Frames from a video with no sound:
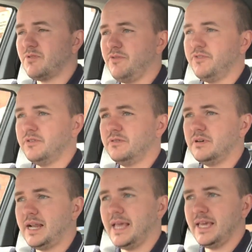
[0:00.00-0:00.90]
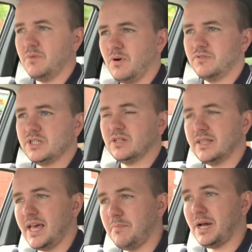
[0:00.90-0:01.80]
offer an 8-year warranty on
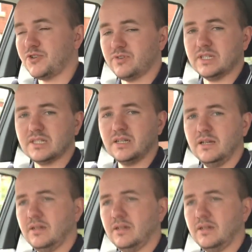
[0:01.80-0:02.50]
their batteries.